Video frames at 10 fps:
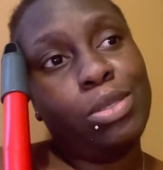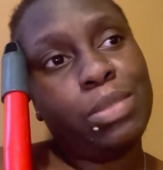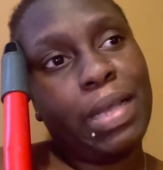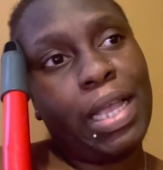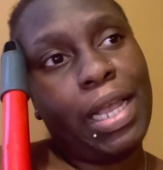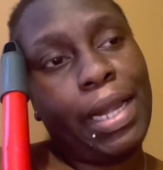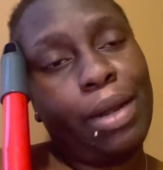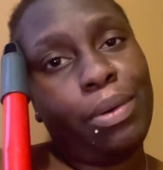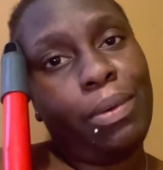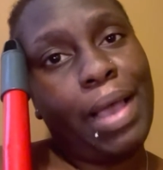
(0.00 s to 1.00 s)
behind me. I
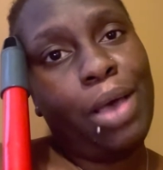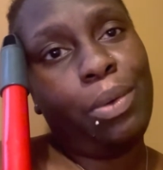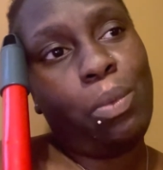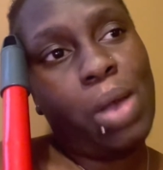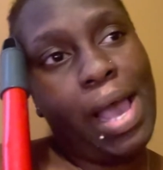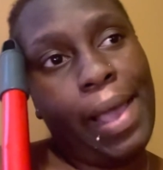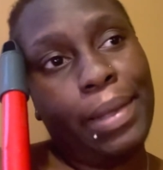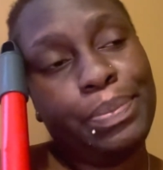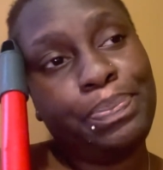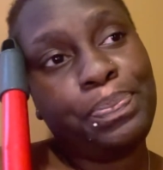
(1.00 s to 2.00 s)
don't know how and why.
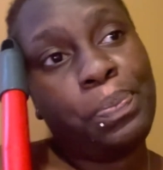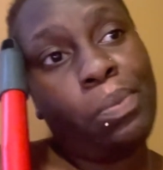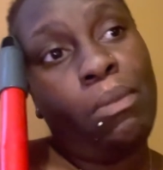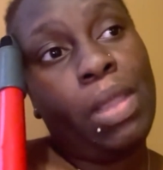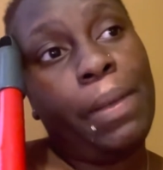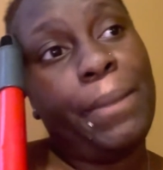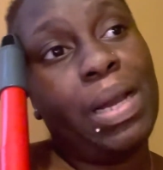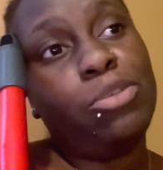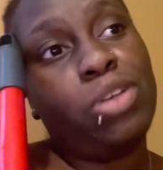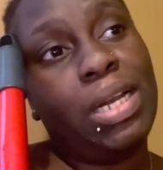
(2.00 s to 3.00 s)
But
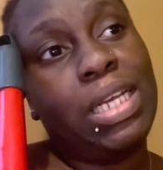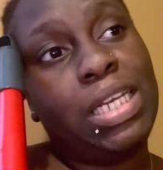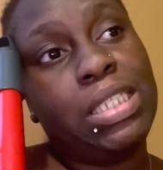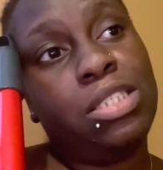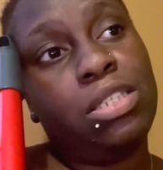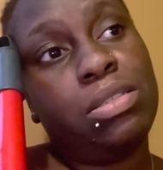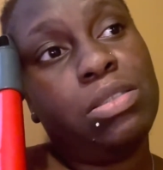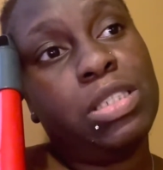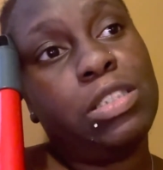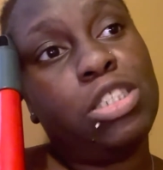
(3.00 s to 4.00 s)
I'm trying to get these
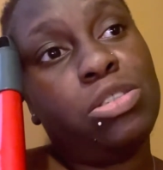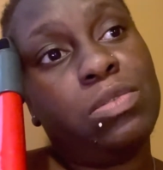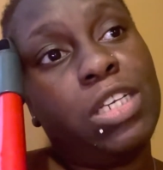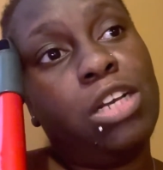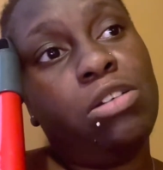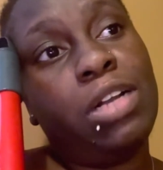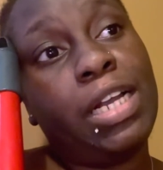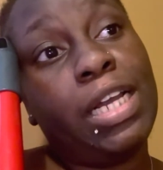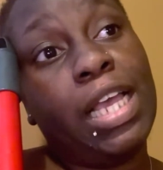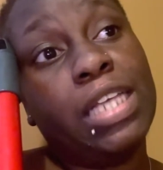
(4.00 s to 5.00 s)
clothes situated and
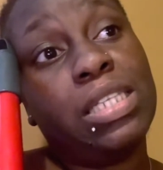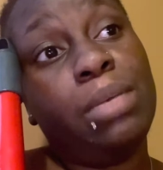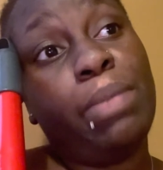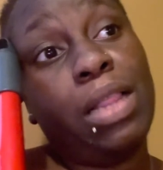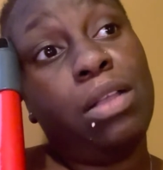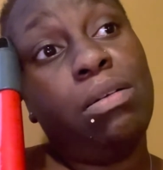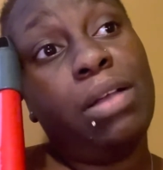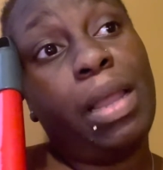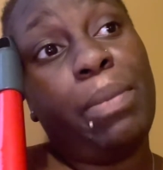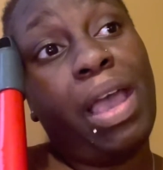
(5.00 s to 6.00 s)
organized. They about to go
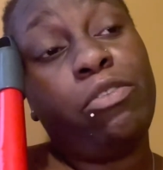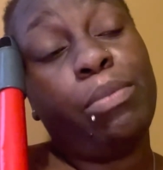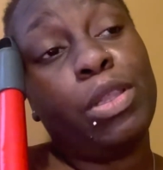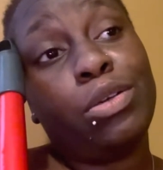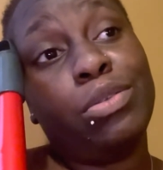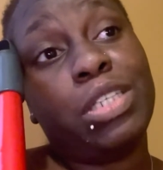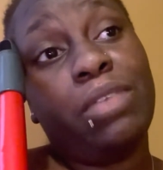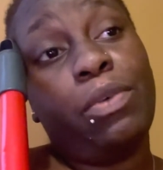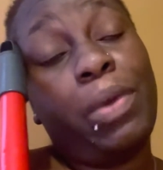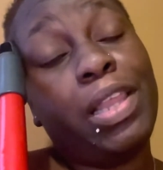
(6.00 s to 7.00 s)
in that bathroom and throw
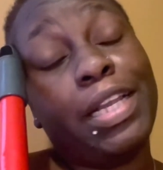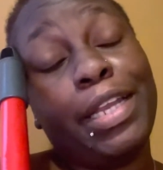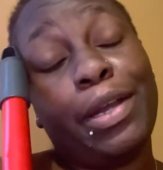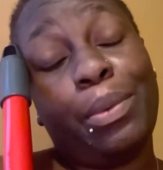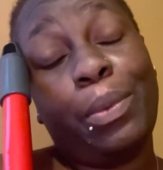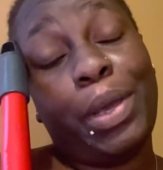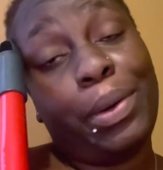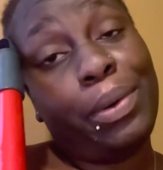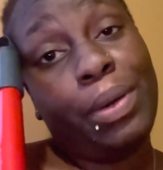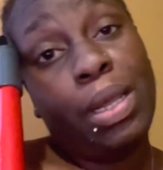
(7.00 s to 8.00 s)
stuff away that they don't
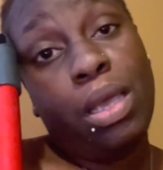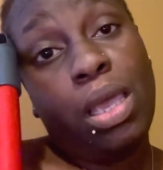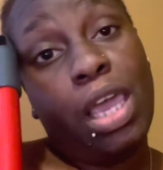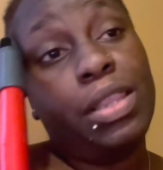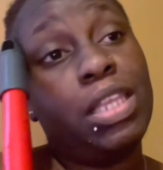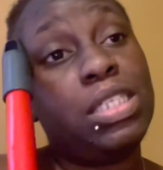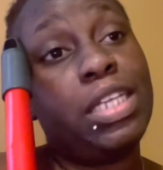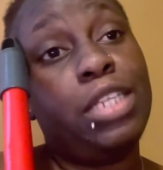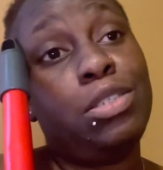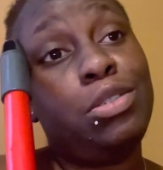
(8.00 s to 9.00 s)
wear and things
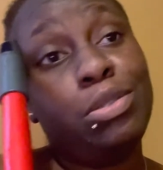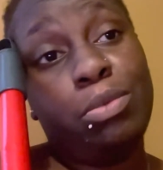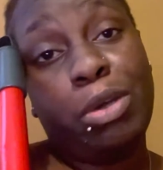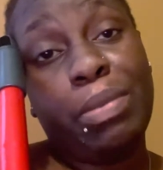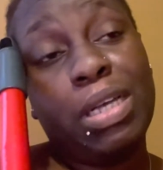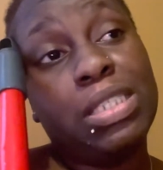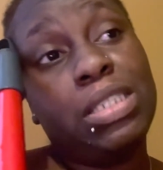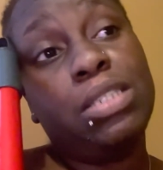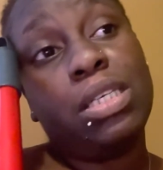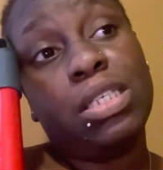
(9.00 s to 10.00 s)
that they do wear because
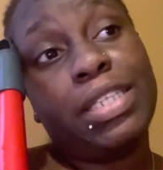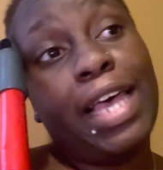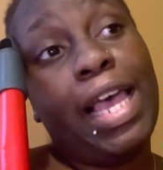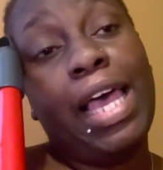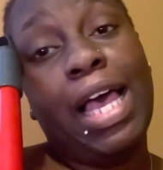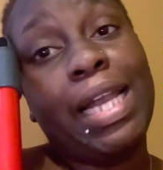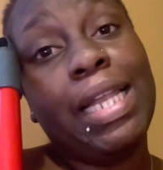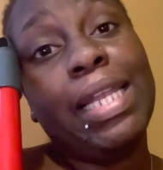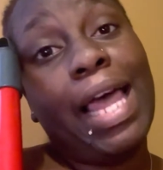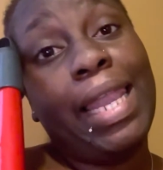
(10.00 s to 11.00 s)
these kids got
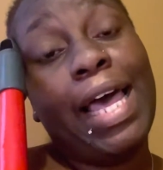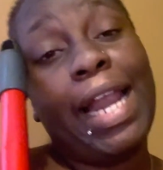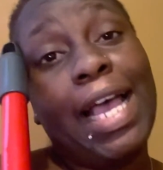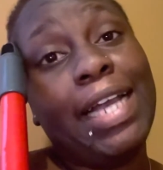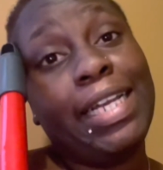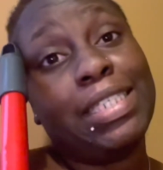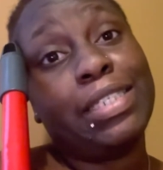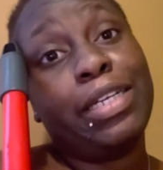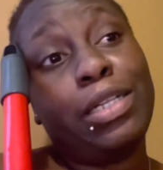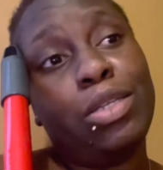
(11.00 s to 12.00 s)
on a lot of
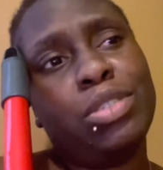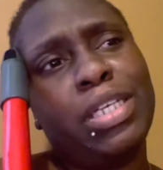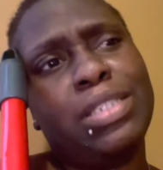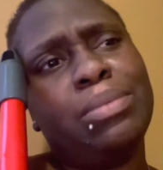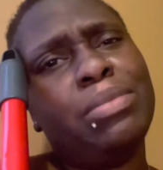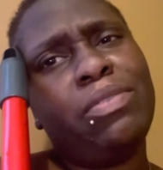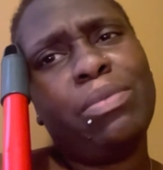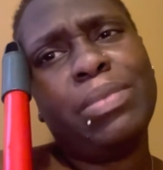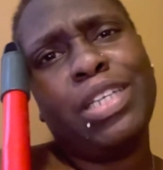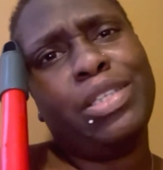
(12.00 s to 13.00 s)
unnecessary clothes that some of
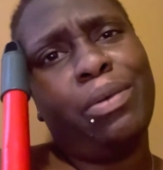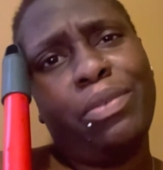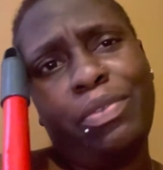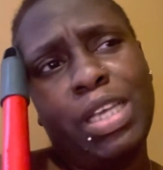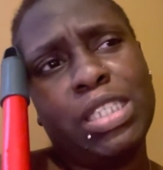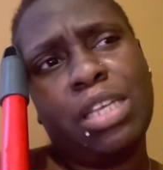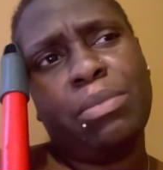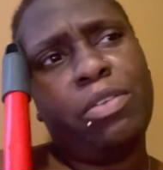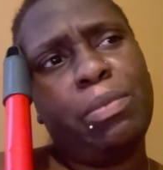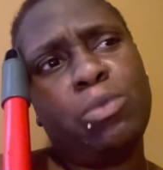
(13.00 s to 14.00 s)
them they don't fit.
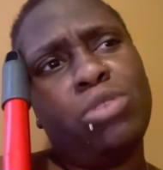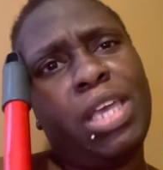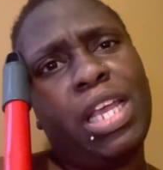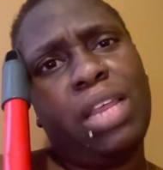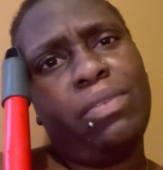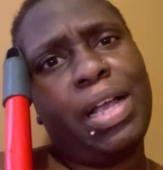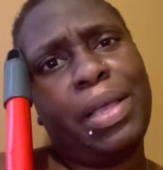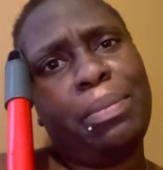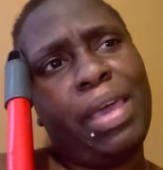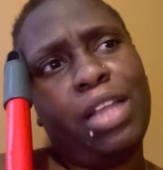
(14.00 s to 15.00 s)
Some of them you can't even
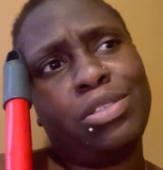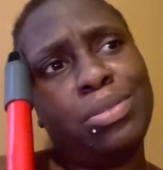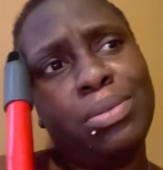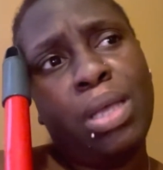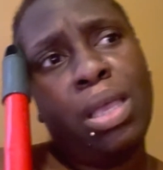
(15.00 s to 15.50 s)
come back to.